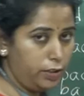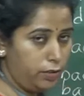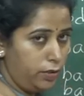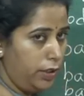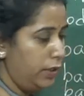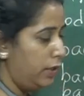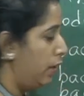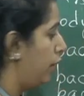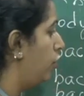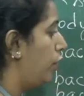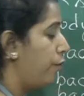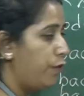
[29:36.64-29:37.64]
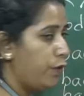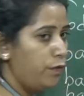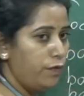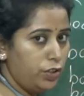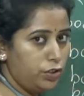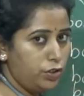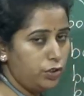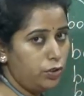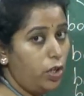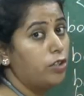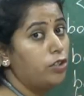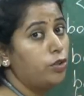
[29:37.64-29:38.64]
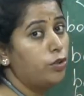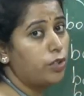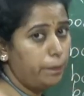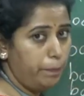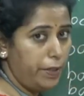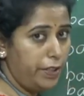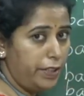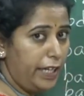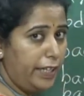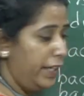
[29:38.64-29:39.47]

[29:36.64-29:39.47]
if you wish not to repeat